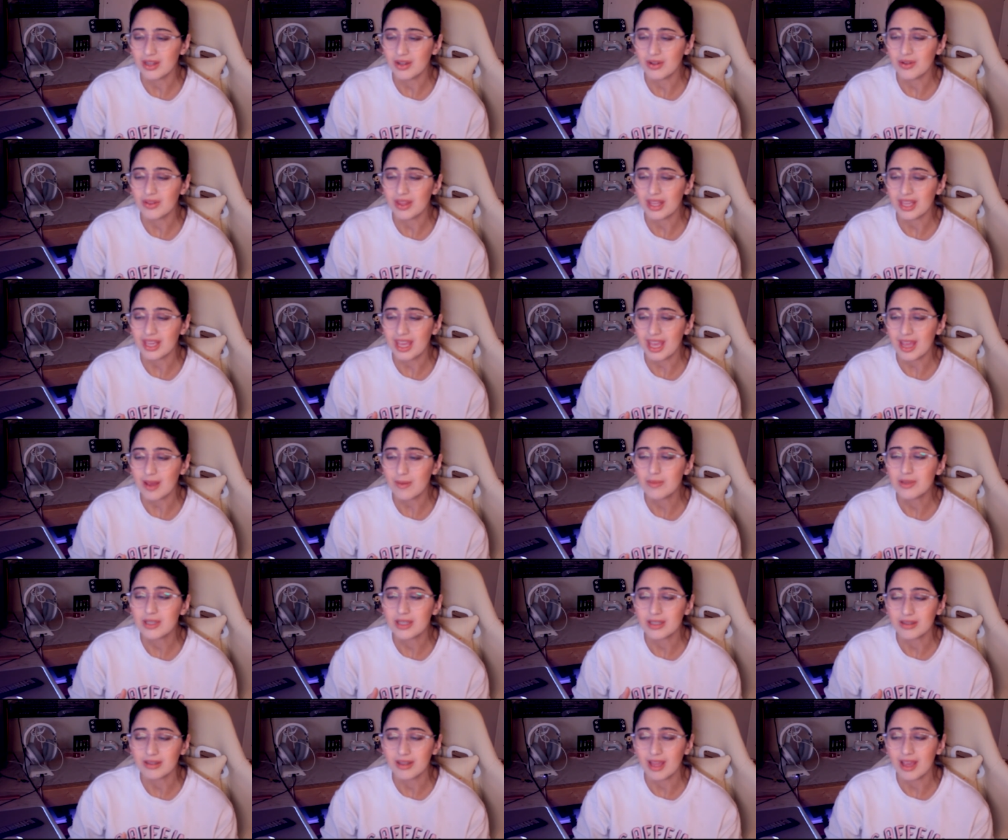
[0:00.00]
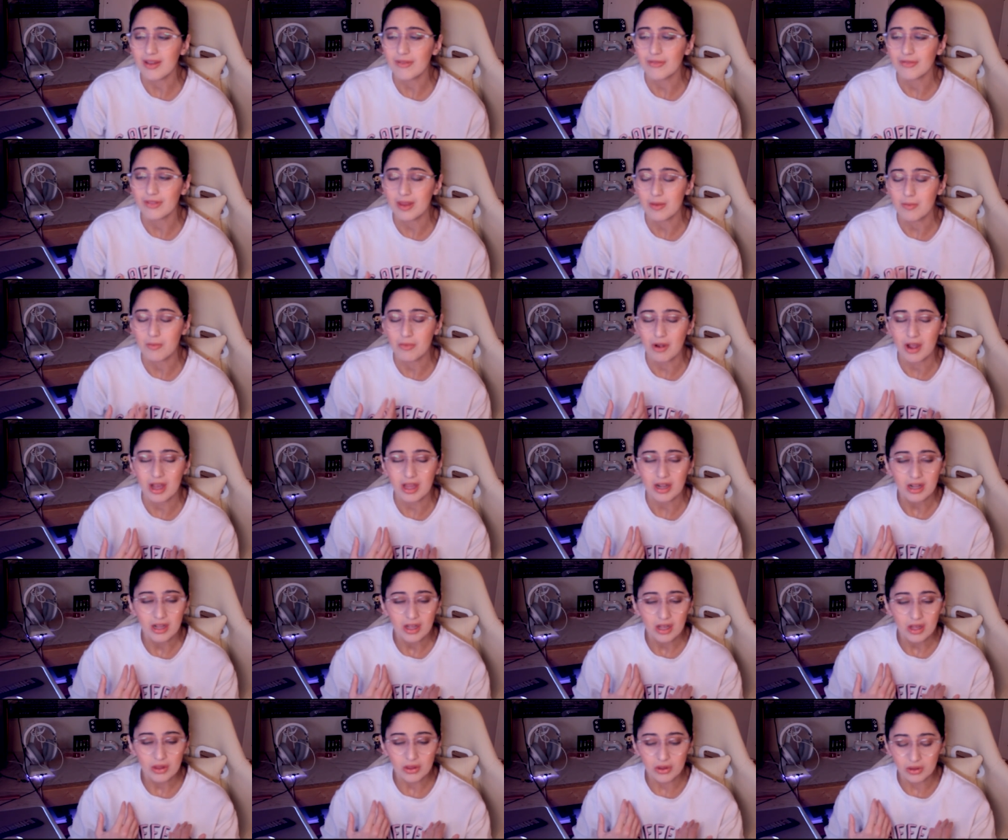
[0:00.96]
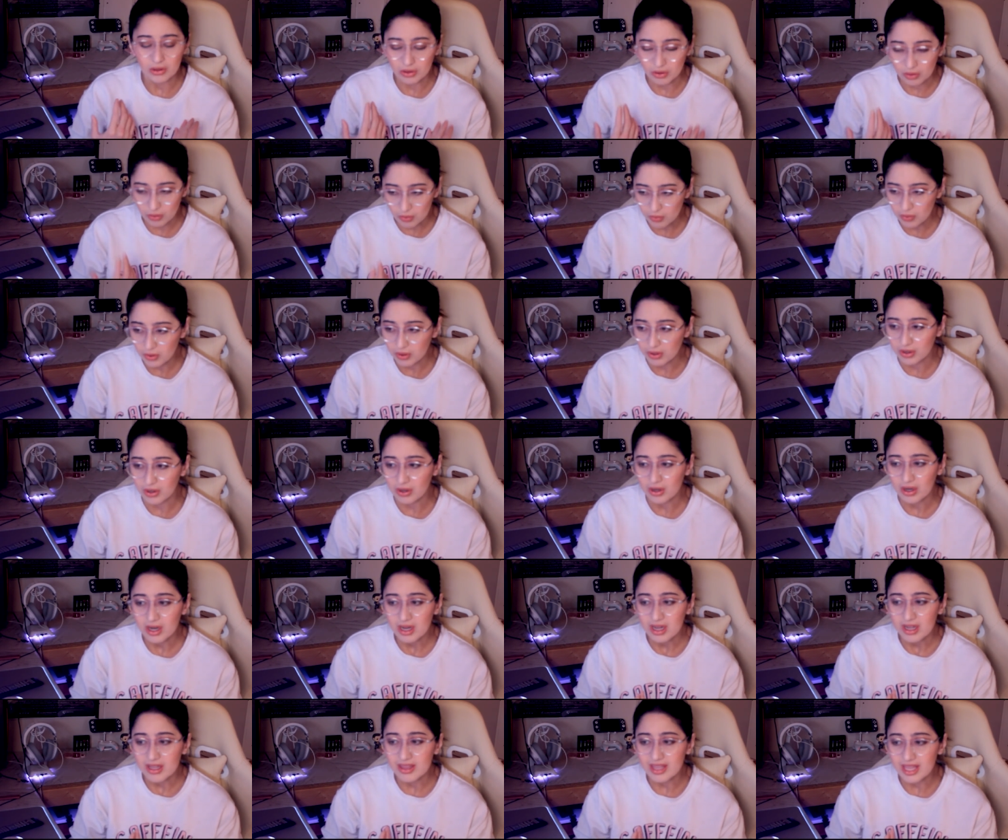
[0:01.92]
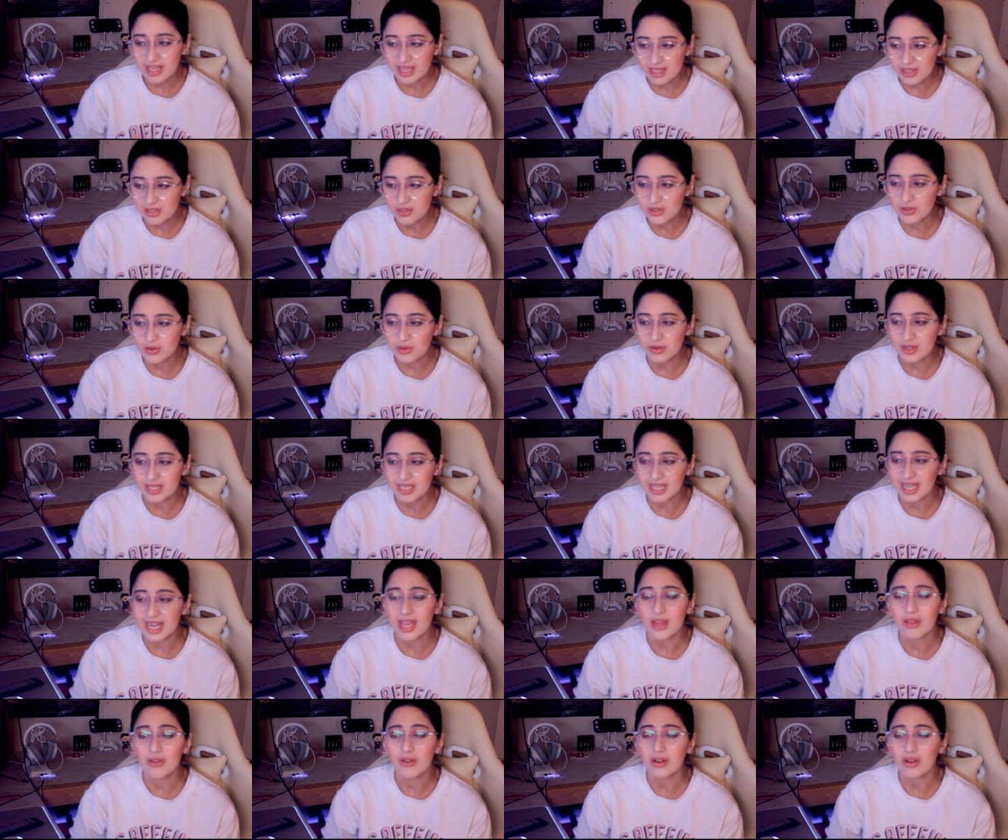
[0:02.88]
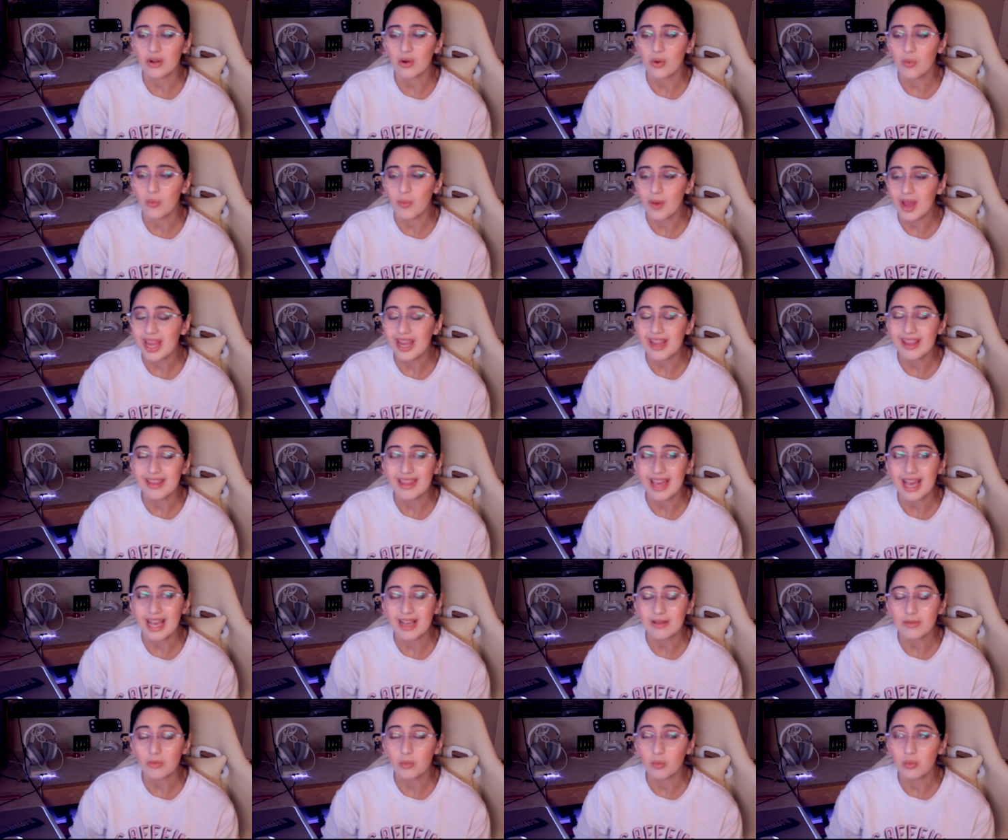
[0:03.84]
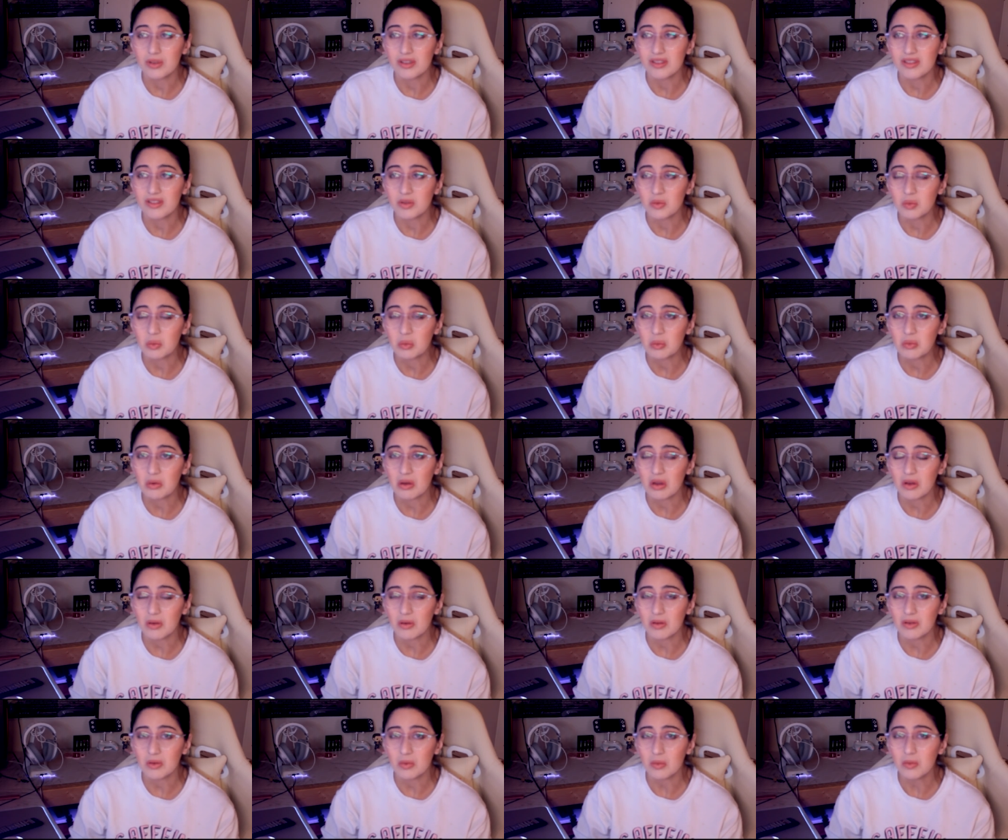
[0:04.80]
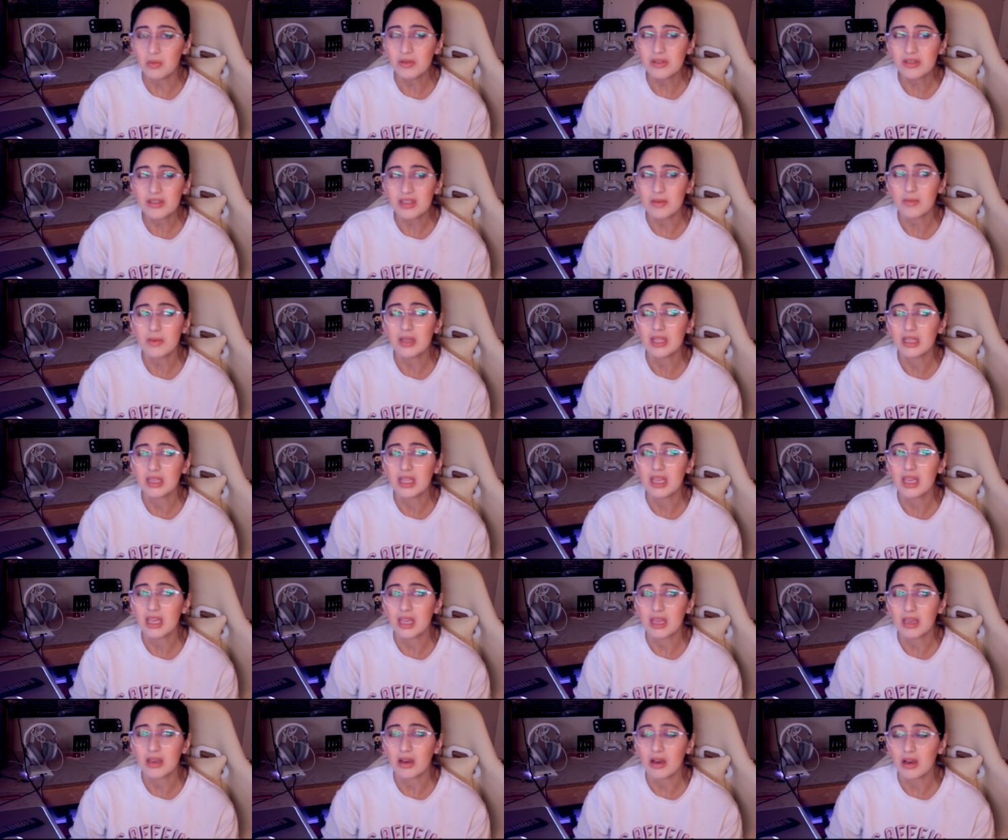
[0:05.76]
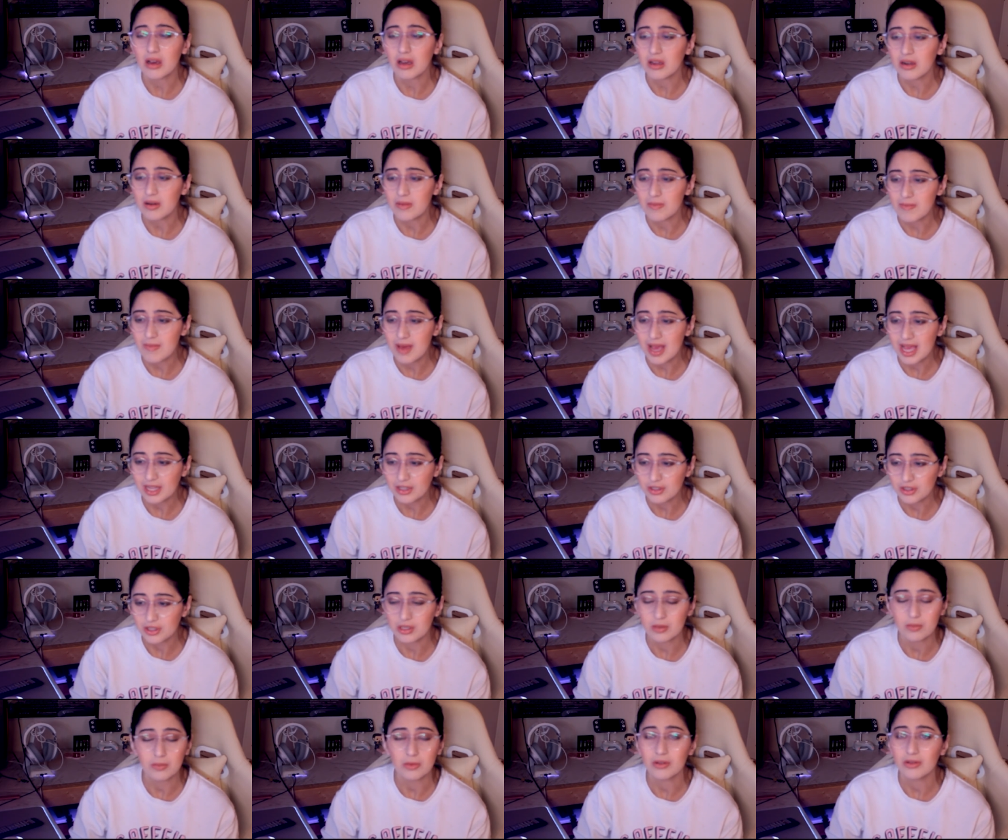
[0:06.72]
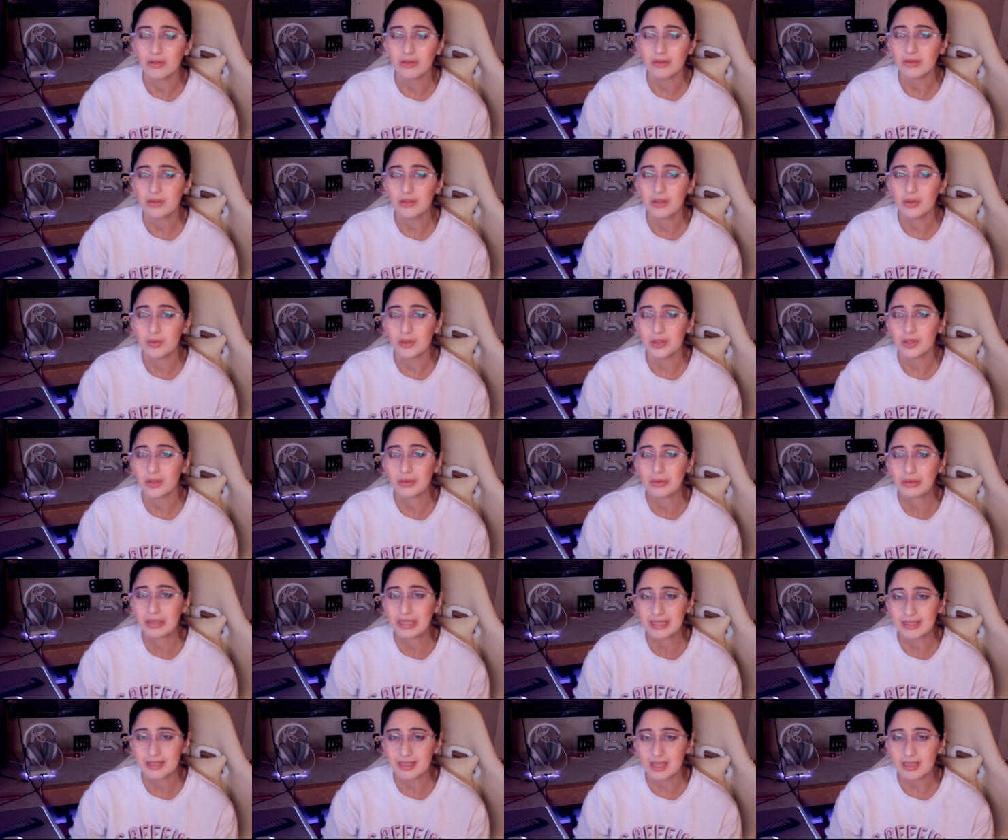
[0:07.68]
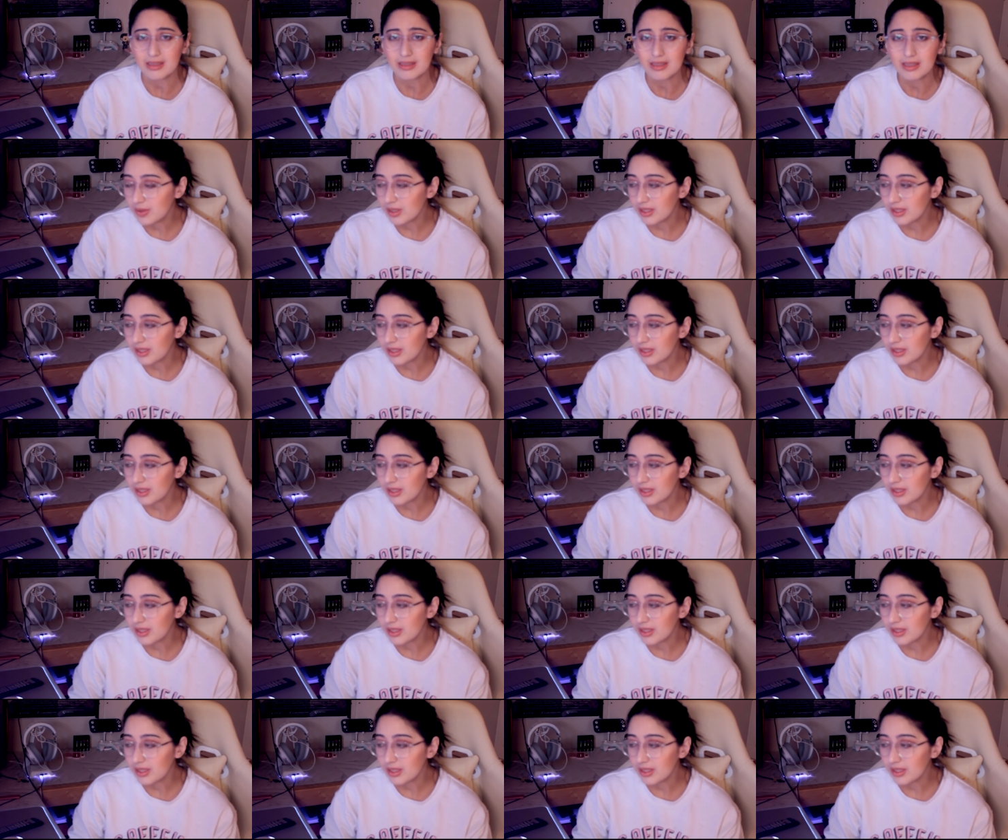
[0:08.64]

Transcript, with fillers: You know, they came to life. They brought the lore, the history together in a way that was almost seemingly unimaginable to a certain extent.